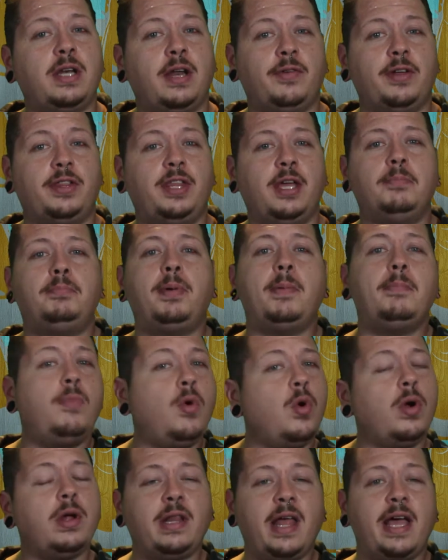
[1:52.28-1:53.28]
and everything, but
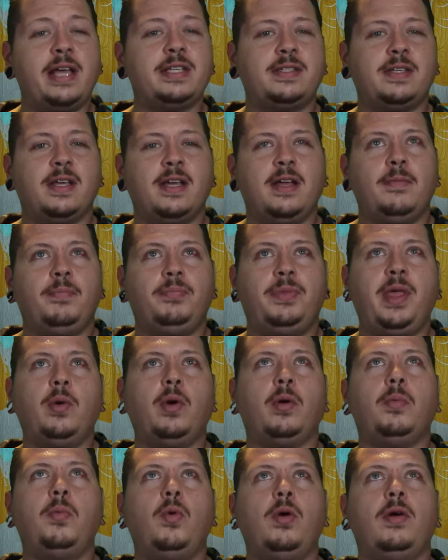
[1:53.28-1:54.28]
more or less, they
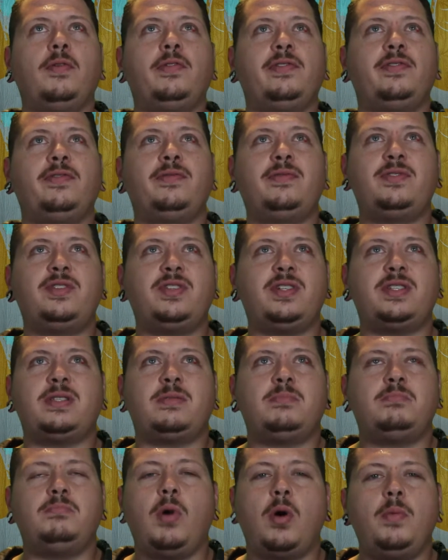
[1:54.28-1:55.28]
were more of just
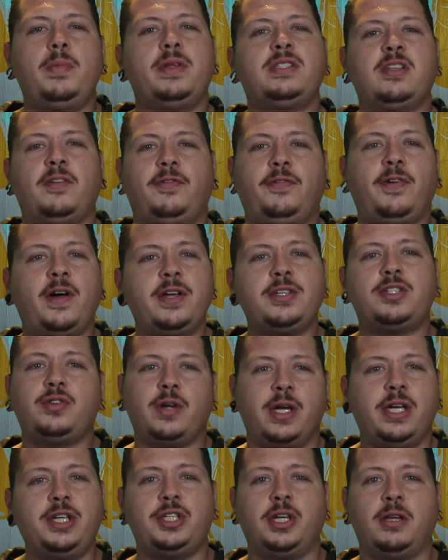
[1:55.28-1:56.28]
moments of
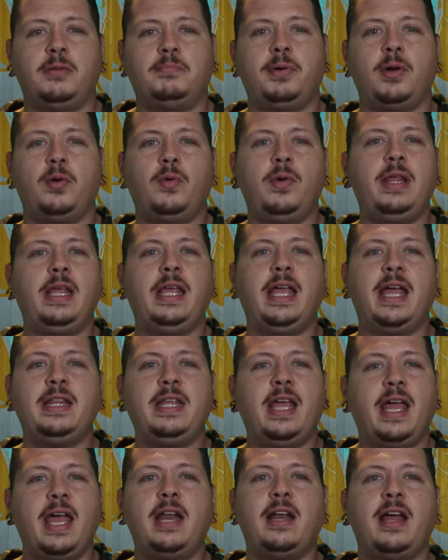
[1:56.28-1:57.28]
frustration, but really in
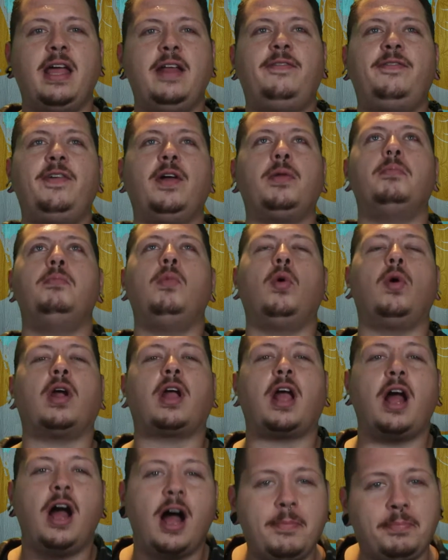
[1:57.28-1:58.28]
the end, it felt more
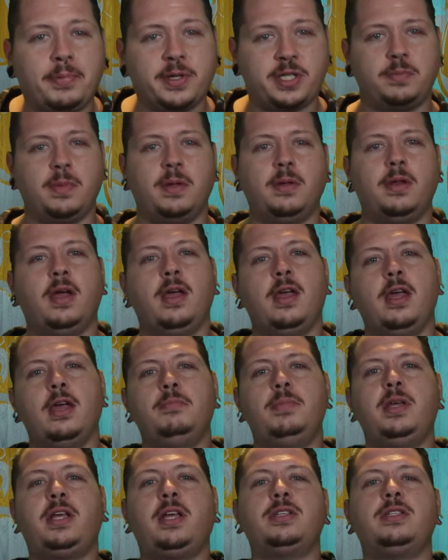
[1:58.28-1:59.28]
accomplishment
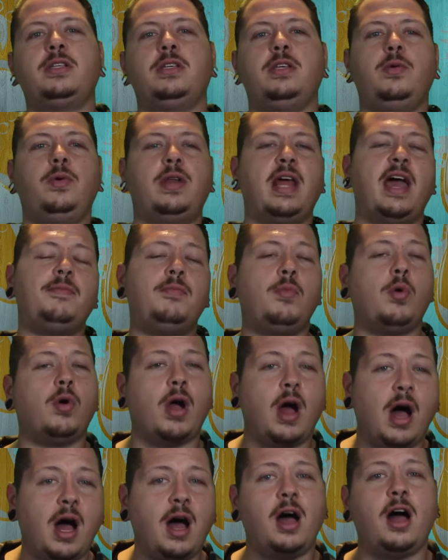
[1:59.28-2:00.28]
because you would have
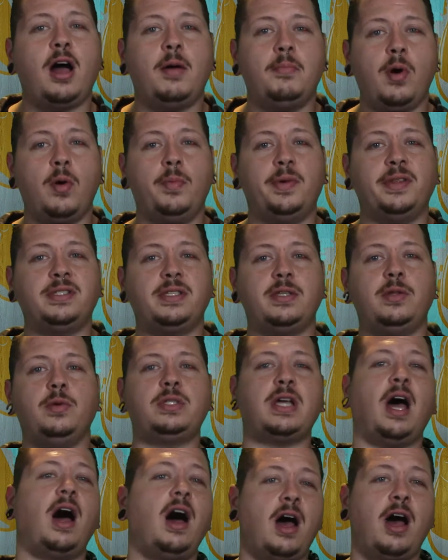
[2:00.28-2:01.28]
more aha moments, and
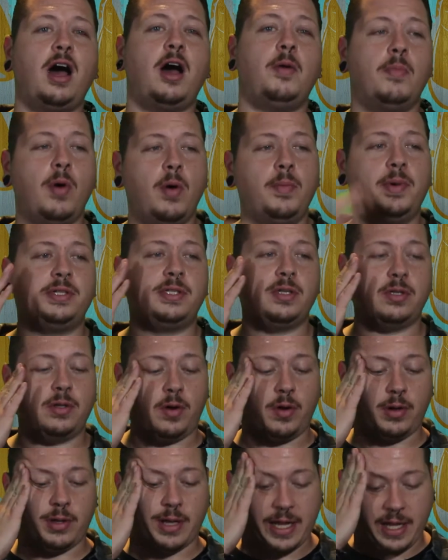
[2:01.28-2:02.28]
those aha moments
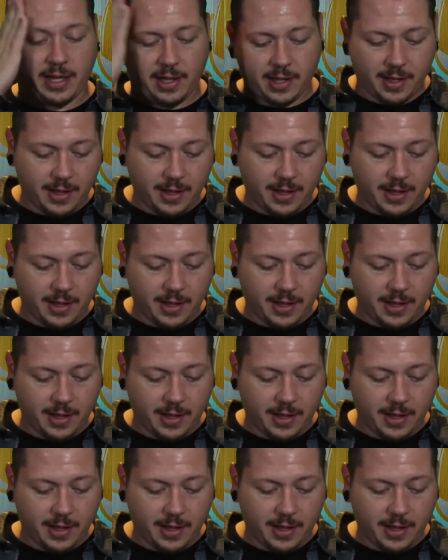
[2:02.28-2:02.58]
are like